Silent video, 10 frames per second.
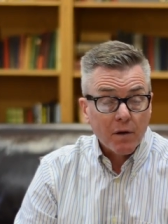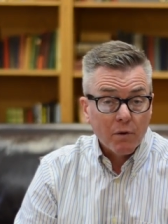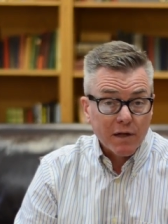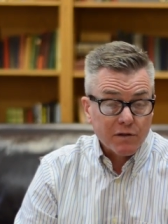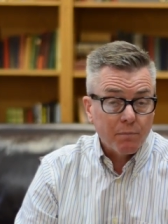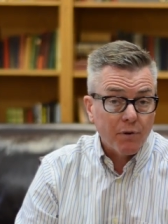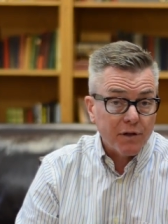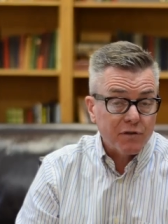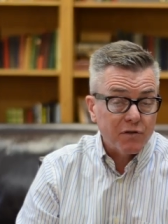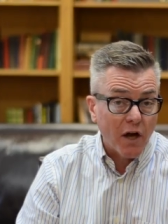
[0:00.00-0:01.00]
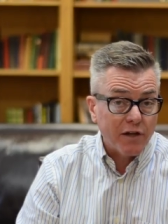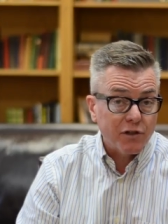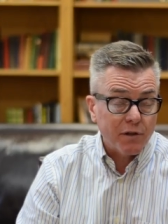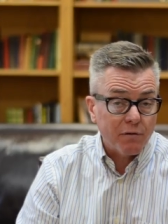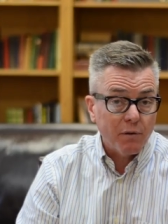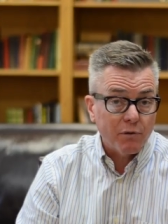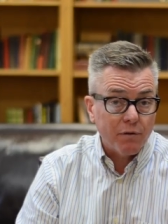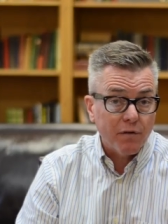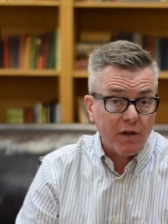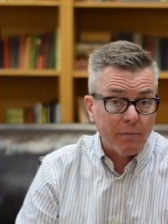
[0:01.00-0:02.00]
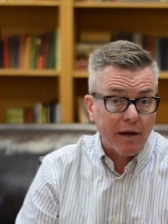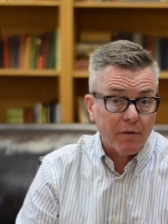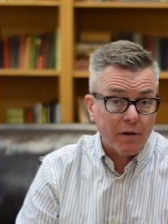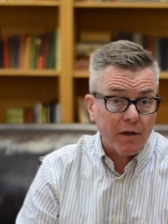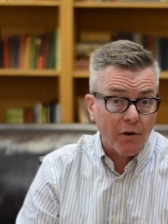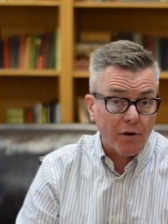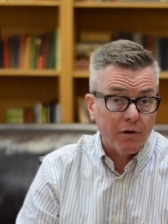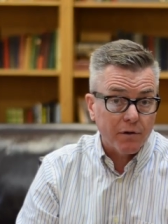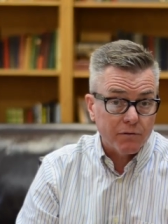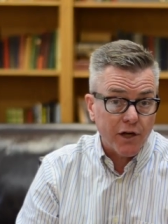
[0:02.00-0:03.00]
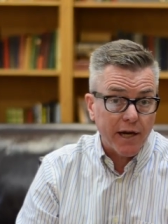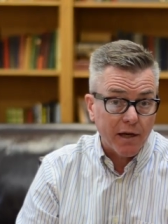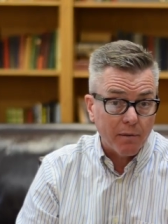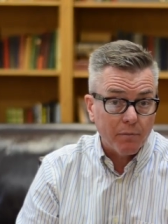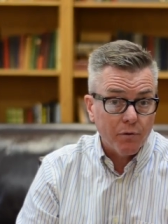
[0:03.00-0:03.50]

Well, that's a pretty astonishing thing when you think about the character of Jacob,